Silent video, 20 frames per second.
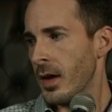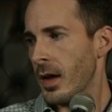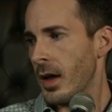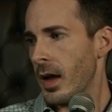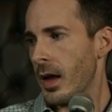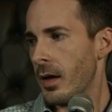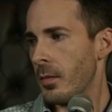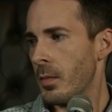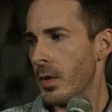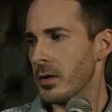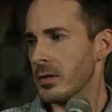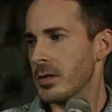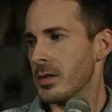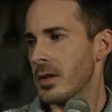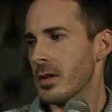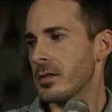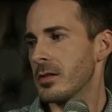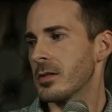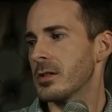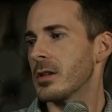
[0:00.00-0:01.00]
And most of
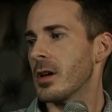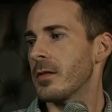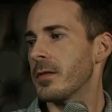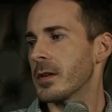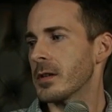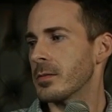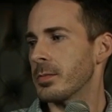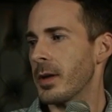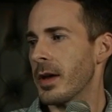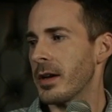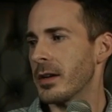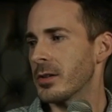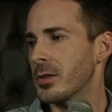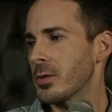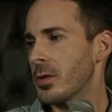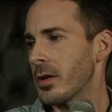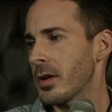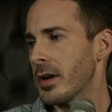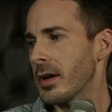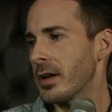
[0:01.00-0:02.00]
those are
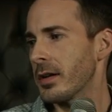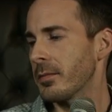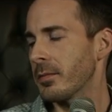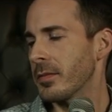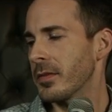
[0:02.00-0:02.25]
self-explanatory.